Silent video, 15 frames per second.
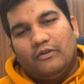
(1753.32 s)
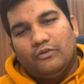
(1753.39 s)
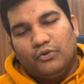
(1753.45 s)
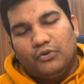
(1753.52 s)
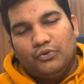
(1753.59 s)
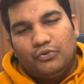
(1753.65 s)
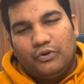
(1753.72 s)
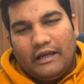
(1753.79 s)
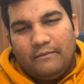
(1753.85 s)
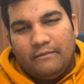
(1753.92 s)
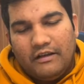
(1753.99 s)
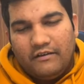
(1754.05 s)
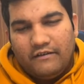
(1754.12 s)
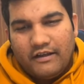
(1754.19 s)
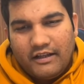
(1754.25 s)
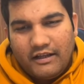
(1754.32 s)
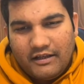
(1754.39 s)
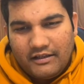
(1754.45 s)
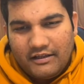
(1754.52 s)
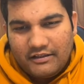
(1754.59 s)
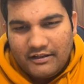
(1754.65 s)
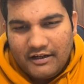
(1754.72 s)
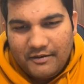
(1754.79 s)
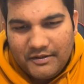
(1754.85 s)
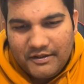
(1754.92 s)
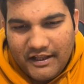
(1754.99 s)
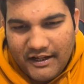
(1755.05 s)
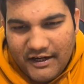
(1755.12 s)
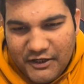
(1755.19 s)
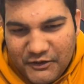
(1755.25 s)
urdu i believe hai na kitna bhi
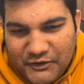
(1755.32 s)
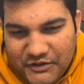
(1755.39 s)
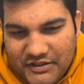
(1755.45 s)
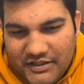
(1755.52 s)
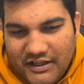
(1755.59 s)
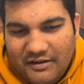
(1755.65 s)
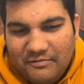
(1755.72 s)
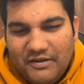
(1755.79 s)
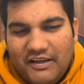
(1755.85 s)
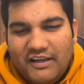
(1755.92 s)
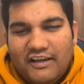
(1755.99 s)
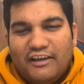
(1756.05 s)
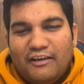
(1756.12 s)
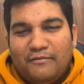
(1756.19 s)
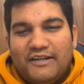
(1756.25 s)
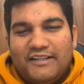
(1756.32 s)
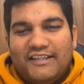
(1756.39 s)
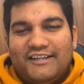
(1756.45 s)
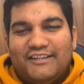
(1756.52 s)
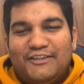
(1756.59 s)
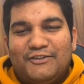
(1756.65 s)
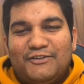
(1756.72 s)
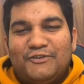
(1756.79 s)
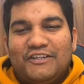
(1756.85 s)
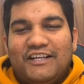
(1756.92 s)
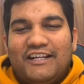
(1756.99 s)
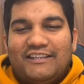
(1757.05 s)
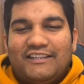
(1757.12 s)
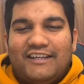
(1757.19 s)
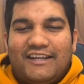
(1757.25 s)
dhyan rakho is ghar mein ek ke baad ek cheez tut
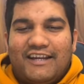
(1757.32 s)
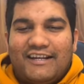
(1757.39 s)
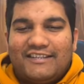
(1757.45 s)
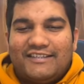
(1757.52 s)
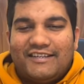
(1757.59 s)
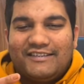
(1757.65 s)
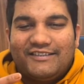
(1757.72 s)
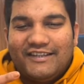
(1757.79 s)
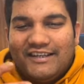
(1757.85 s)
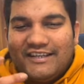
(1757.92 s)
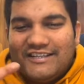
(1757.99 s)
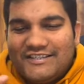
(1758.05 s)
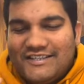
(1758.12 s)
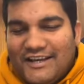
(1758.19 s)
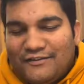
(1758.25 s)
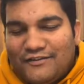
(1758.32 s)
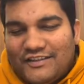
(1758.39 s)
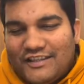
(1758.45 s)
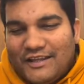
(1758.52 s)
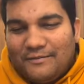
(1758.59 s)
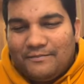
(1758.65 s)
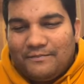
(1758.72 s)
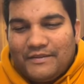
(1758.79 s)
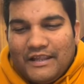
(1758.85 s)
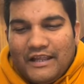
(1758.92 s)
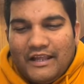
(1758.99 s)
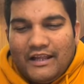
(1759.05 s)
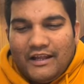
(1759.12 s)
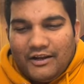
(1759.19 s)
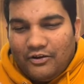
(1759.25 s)
right such thing is there with them
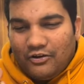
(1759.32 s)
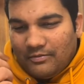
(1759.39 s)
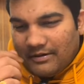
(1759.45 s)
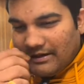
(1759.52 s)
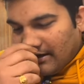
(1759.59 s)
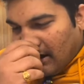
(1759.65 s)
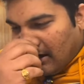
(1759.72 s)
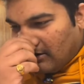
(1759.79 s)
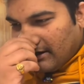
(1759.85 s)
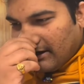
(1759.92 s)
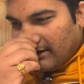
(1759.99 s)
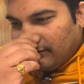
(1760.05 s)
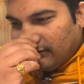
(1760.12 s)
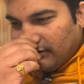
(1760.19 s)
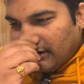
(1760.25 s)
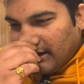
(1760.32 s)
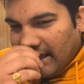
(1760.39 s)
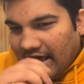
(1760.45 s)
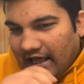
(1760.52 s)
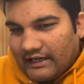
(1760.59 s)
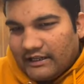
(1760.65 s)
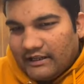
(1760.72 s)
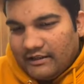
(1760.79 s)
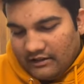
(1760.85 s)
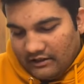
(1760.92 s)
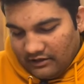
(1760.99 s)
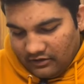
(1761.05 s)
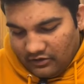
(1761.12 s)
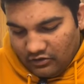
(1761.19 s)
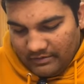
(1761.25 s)
no matter how careful they are
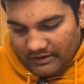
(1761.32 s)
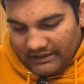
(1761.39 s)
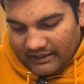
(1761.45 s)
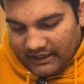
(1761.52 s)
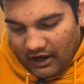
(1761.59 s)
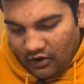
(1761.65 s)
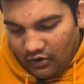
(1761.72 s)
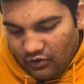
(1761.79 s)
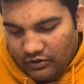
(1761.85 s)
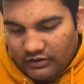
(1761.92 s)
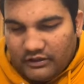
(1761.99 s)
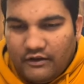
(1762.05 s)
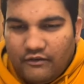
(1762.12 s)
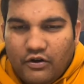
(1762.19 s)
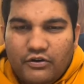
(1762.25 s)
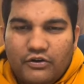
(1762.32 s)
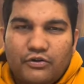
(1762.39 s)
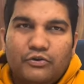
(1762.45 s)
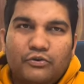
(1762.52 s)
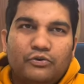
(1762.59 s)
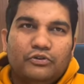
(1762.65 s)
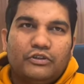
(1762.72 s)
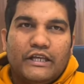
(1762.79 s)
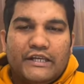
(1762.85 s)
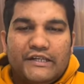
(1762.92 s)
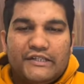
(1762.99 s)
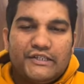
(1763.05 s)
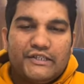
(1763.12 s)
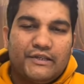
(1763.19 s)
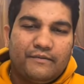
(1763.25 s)
no matter how good they want to do
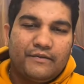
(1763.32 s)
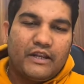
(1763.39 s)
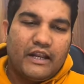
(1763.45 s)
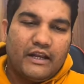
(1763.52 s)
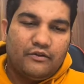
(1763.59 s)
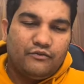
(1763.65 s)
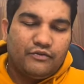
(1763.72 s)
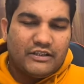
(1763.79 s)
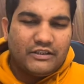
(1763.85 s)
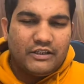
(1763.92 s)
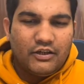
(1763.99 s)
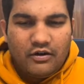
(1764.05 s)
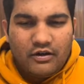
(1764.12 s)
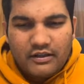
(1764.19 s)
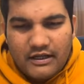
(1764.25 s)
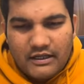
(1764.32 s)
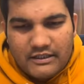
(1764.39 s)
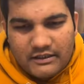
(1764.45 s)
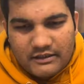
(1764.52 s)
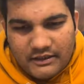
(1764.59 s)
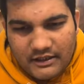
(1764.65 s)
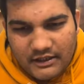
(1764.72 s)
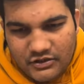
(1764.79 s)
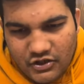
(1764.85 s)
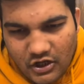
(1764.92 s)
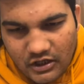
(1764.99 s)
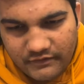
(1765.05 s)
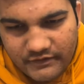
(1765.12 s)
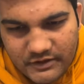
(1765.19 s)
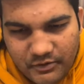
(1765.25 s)
things right one thing or the other thing is
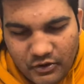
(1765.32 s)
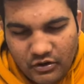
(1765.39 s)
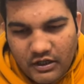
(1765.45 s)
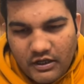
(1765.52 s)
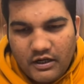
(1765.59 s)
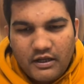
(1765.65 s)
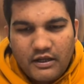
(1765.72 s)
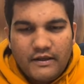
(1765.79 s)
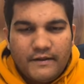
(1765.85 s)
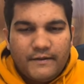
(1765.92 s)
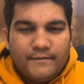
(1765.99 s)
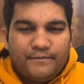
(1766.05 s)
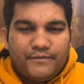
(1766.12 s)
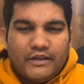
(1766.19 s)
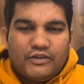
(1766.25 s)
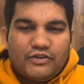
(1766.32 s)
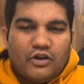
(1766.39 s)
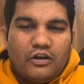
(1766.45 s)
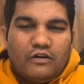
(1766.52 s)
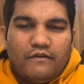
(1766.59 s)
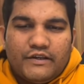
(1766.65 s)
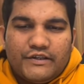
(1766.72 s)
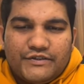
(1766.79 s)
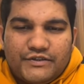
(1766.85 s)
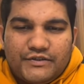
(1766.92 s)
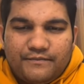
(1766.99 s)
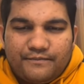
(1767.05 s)
always broken is always